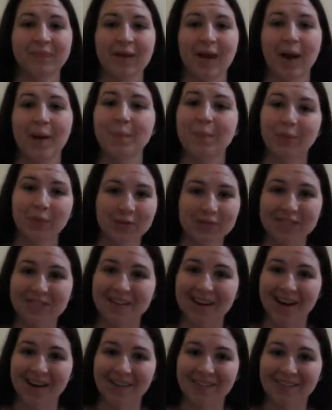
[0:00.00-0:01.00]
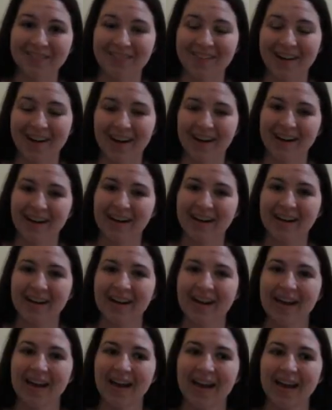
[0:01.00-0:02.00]
I bolted out of there
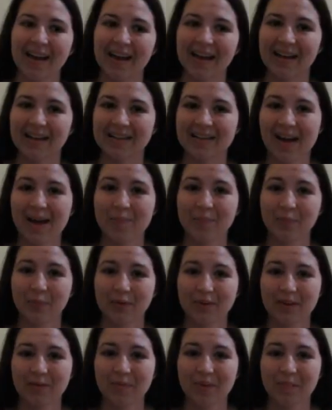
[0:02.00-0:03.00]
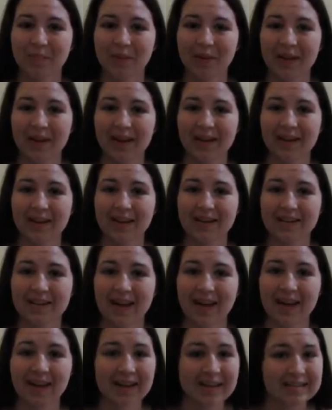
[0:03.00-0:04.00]
and I boarded my plane
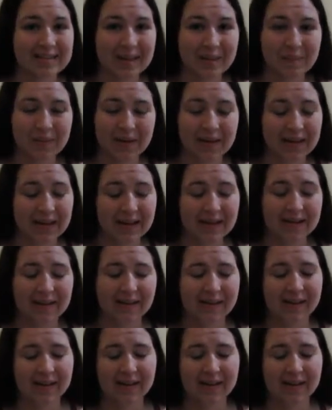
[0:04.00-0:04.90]
ASAP,